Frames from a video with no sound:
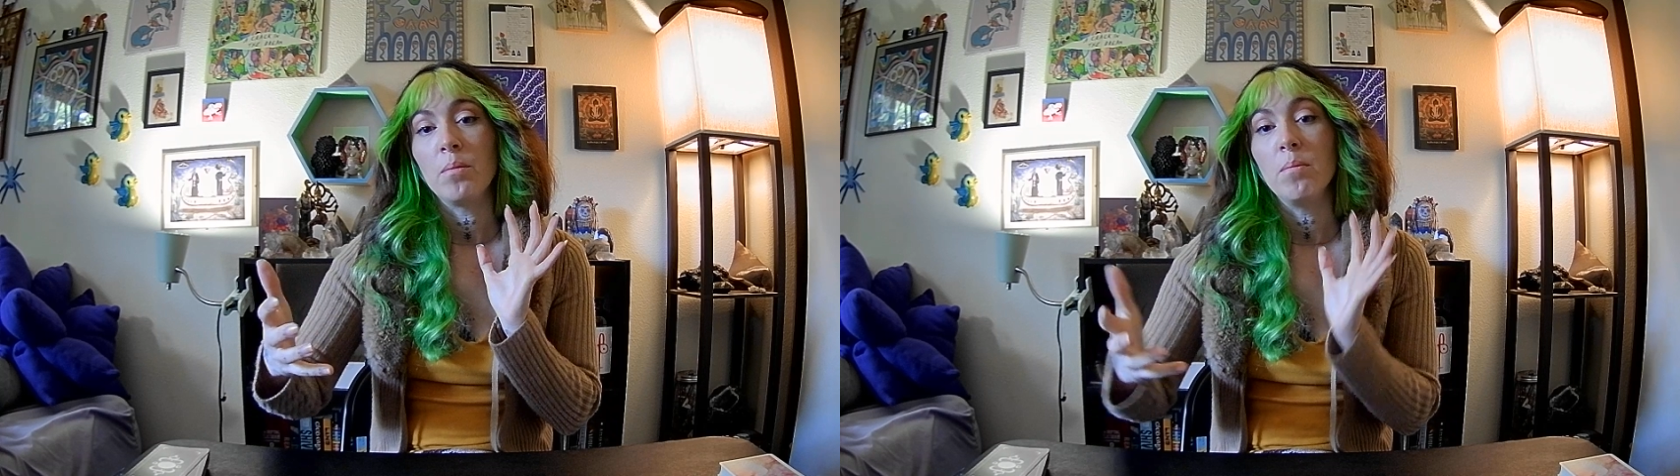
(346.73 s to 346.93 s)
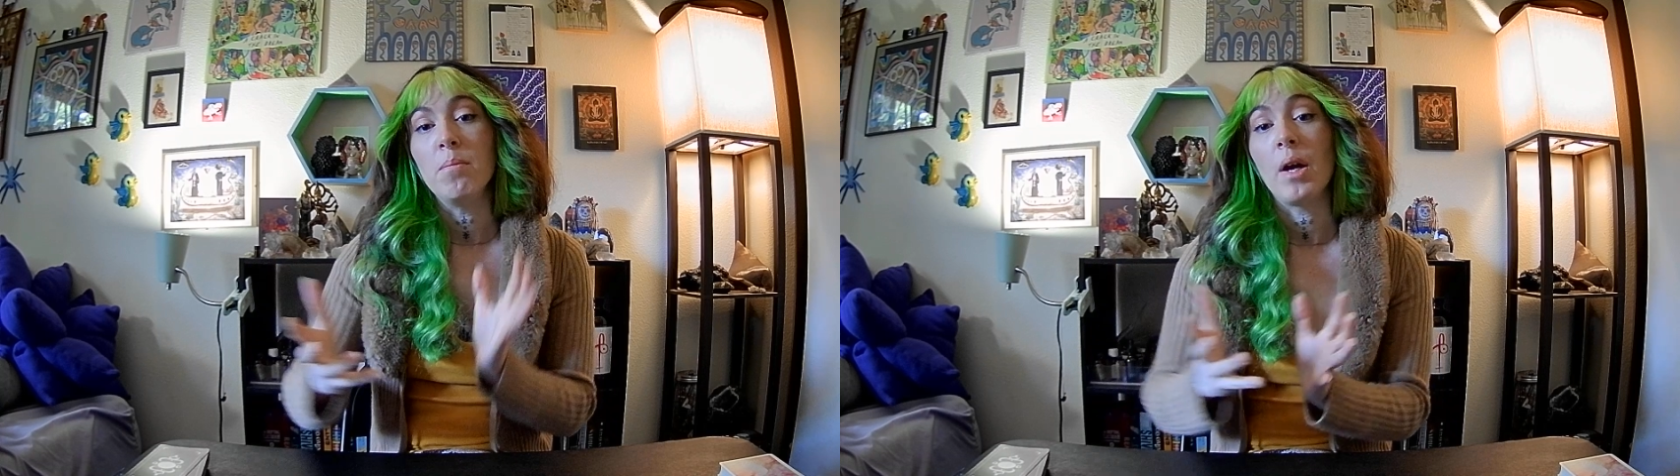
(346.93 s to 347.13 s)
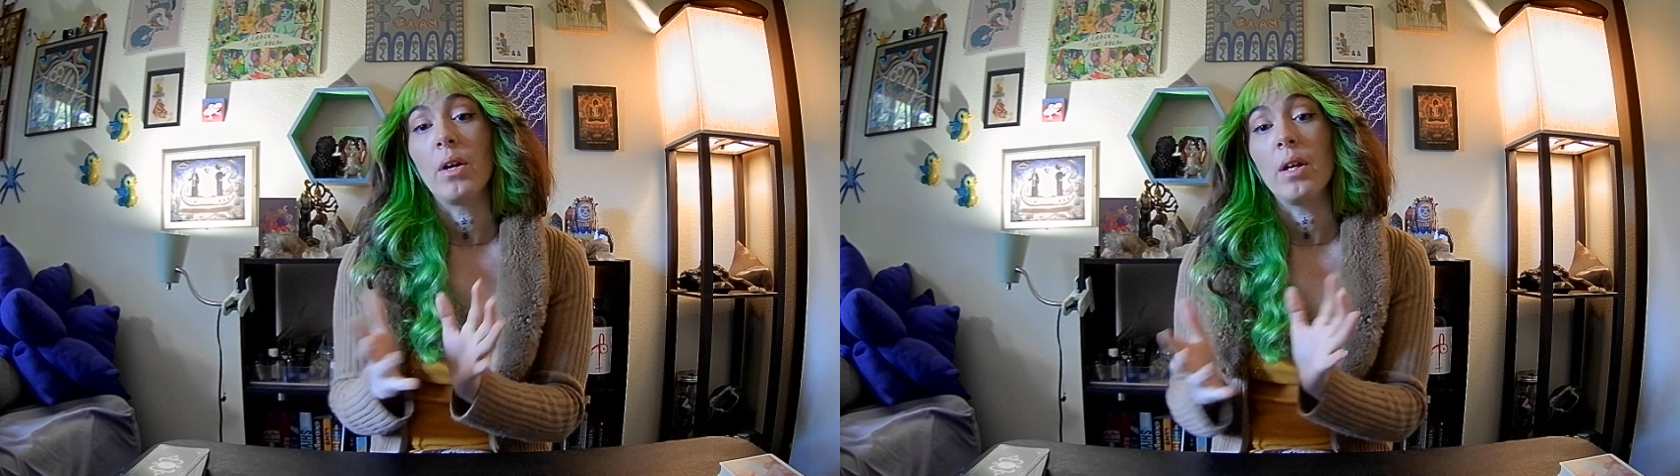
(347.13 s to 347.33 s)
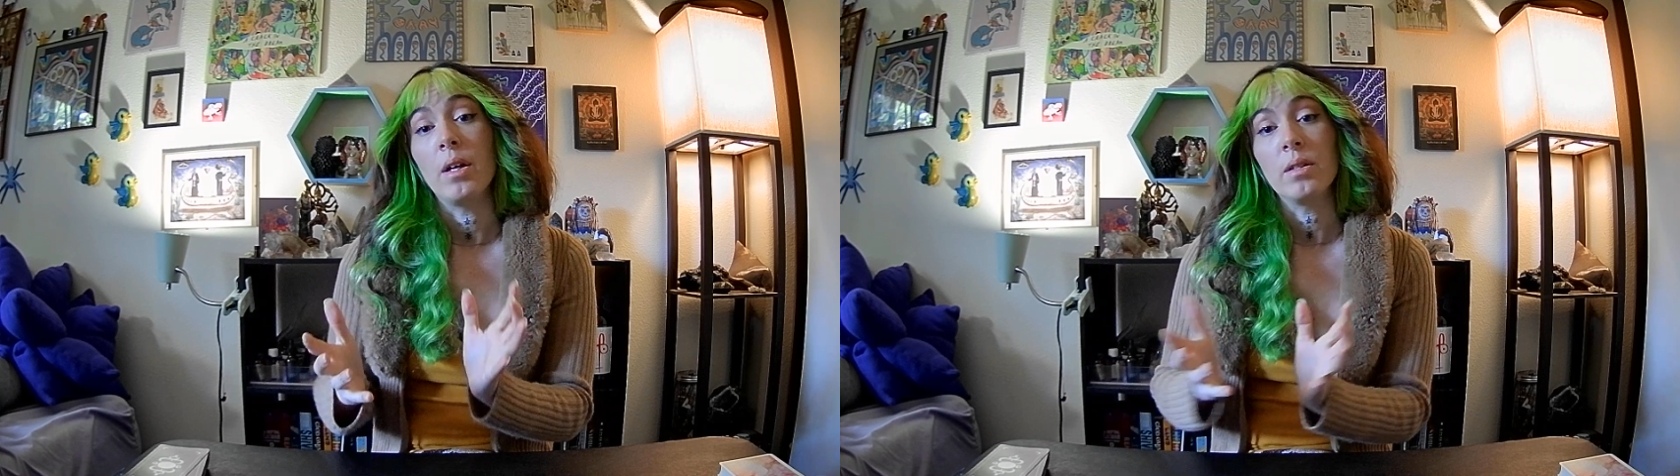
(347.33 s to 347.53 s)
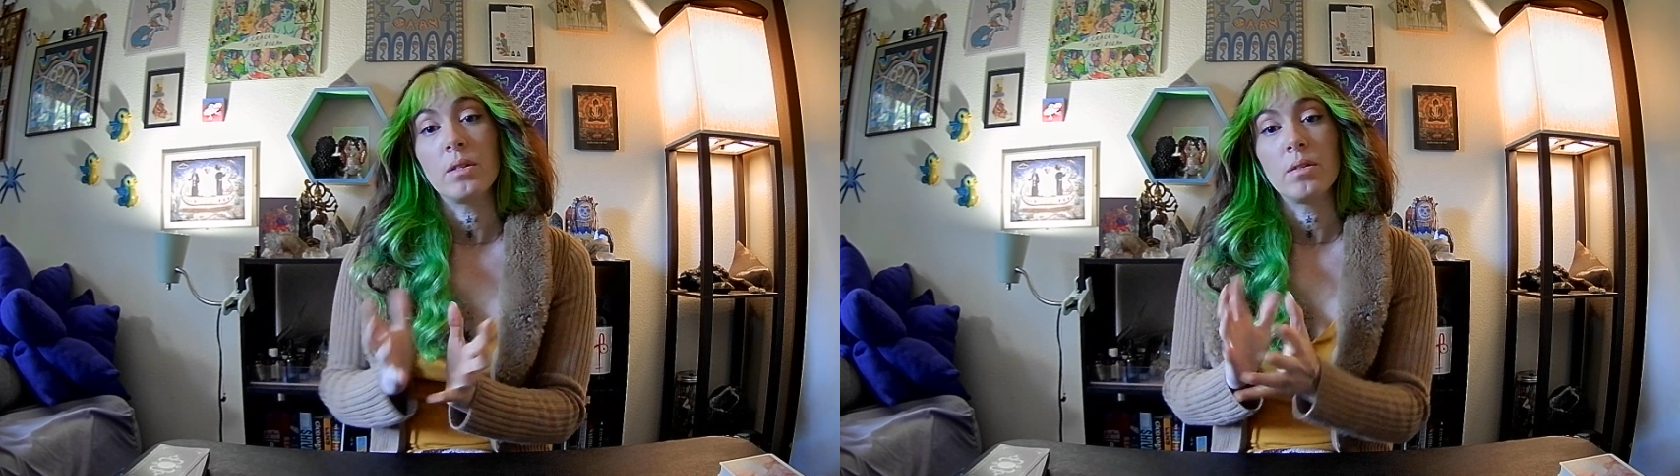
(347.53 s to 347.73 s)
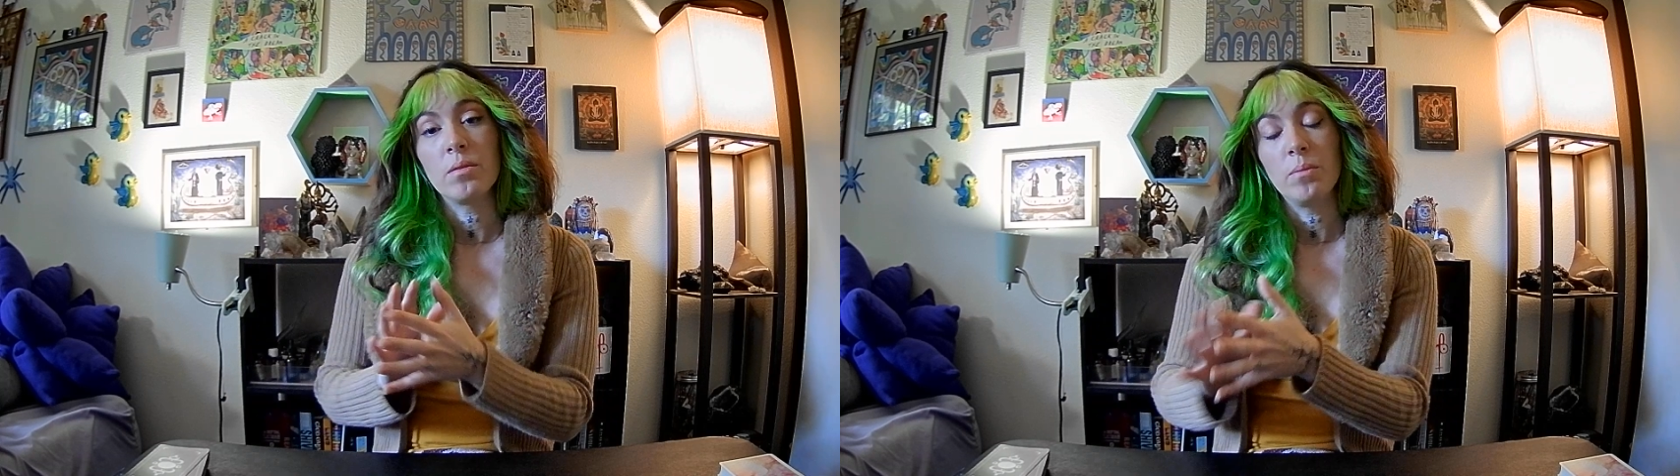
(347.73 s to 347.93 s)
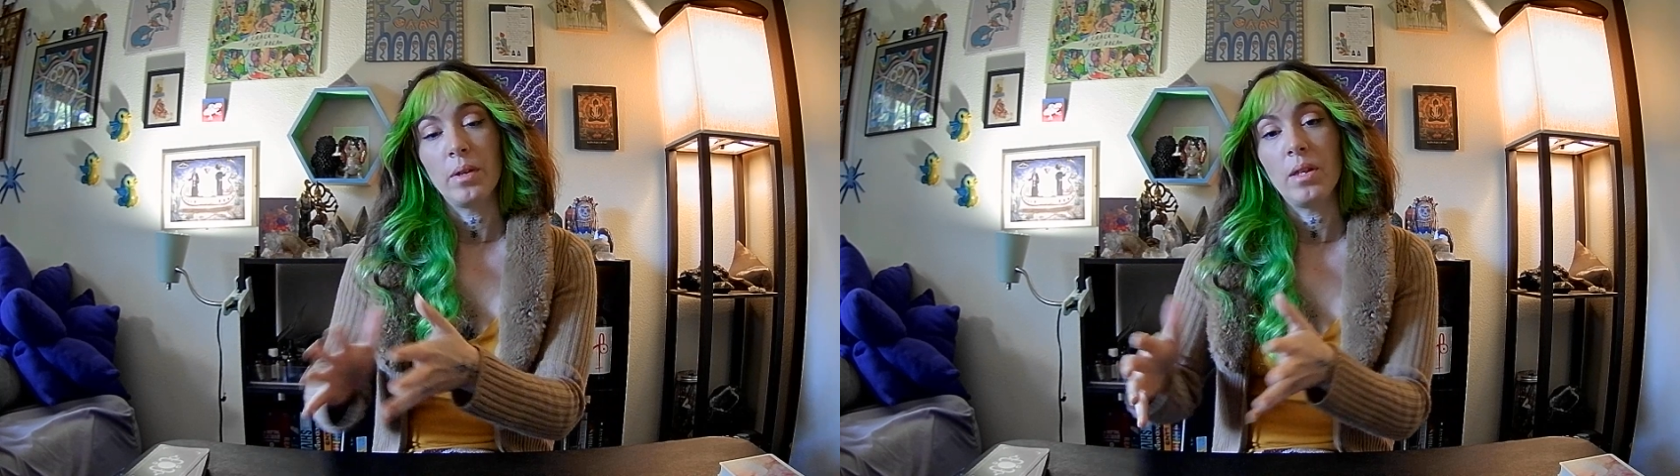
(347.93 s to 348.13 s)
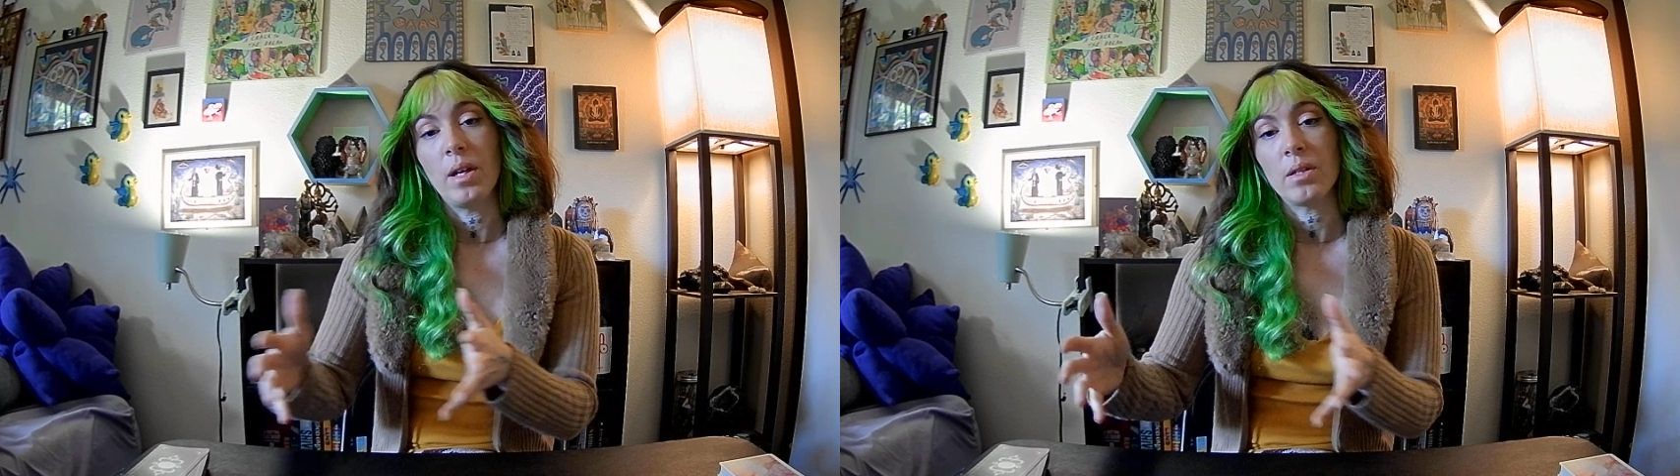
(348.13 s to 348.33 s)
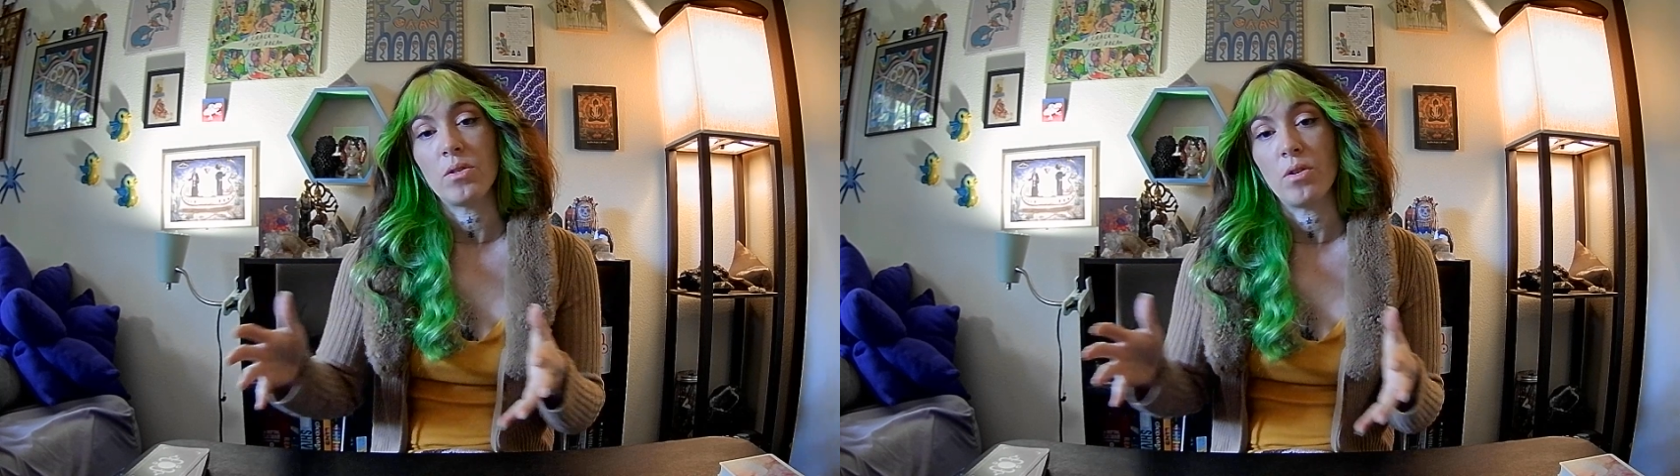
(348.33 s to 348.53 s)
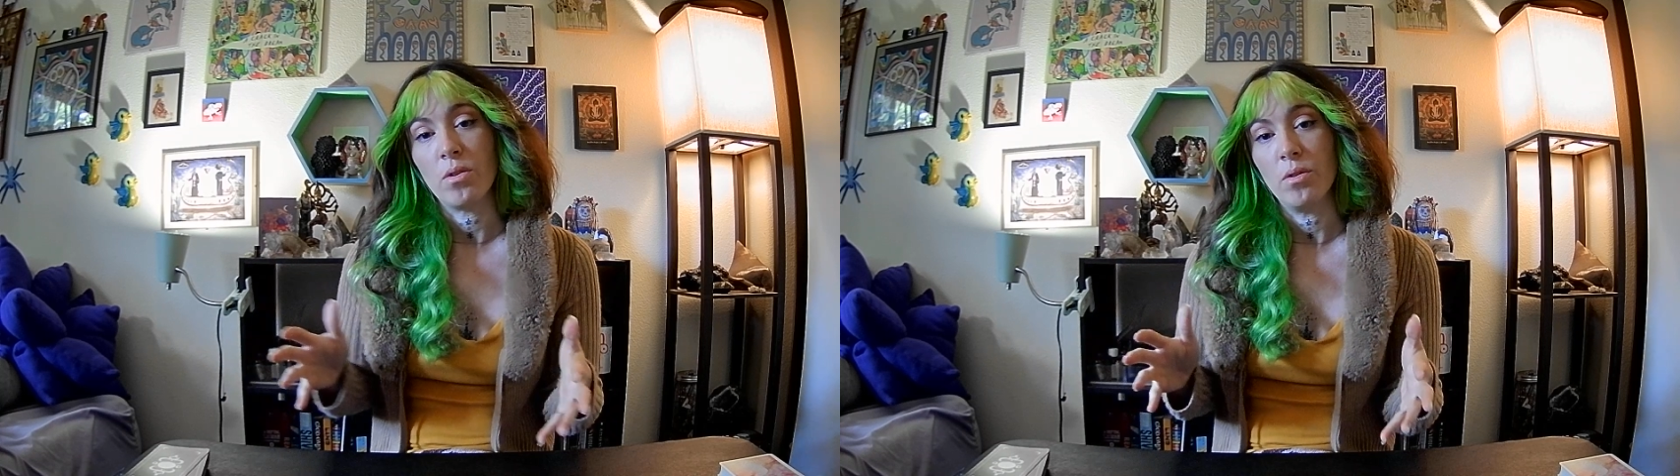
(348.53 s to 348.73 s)
marry it with the
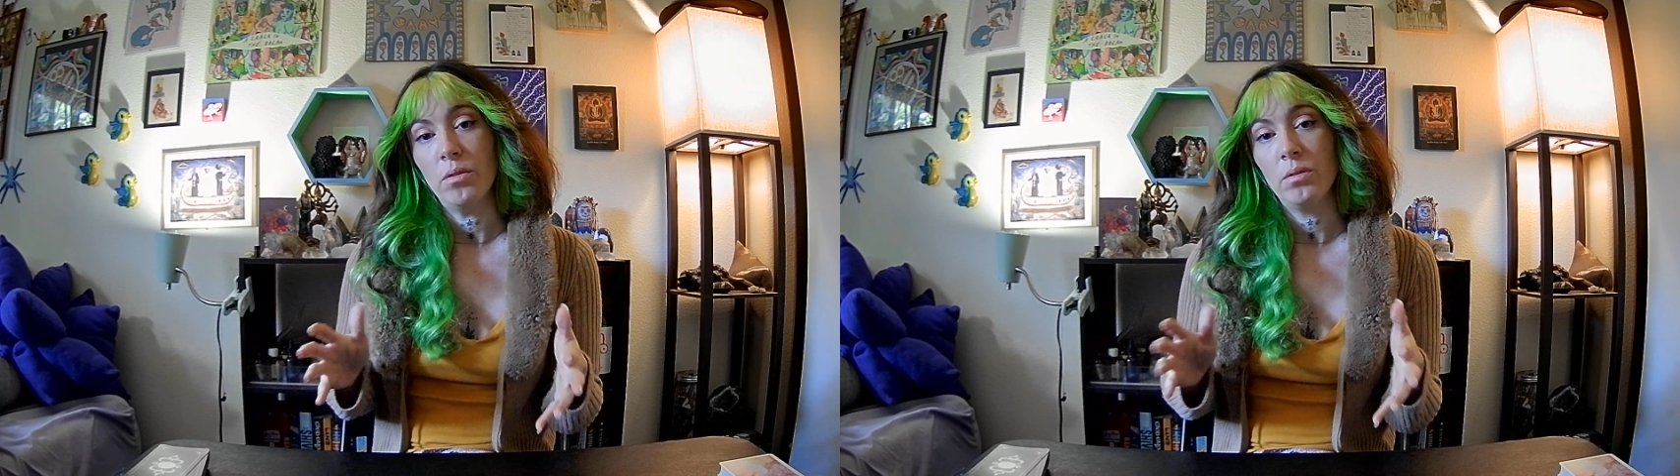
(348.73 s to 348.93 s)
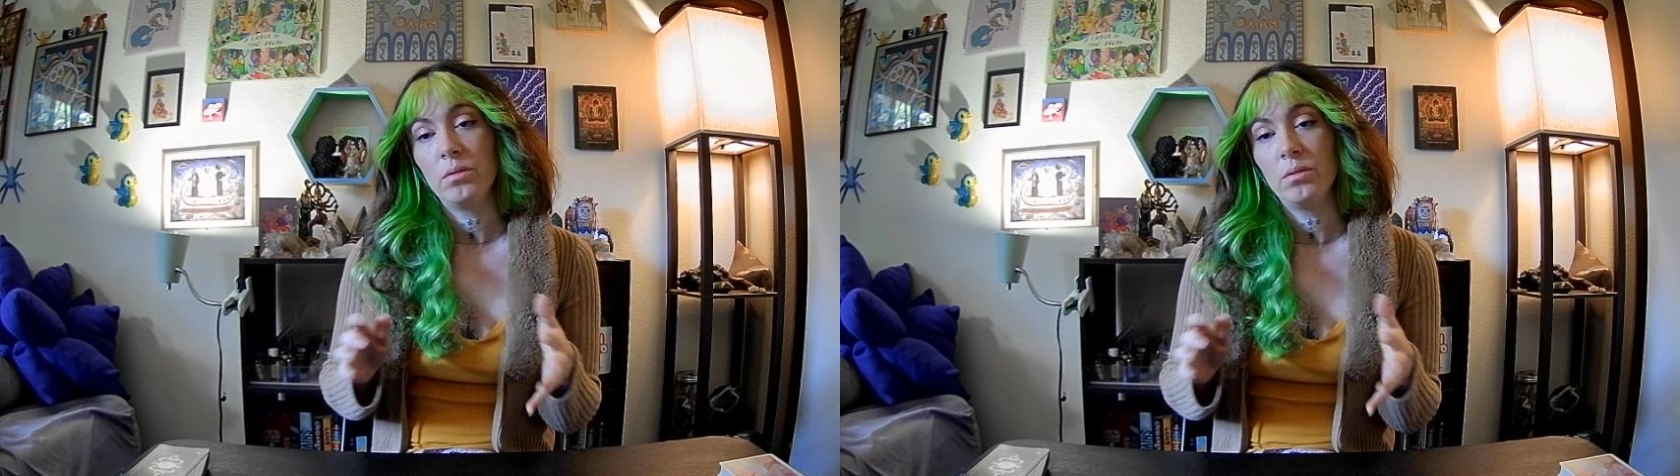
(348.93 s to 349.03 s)
external.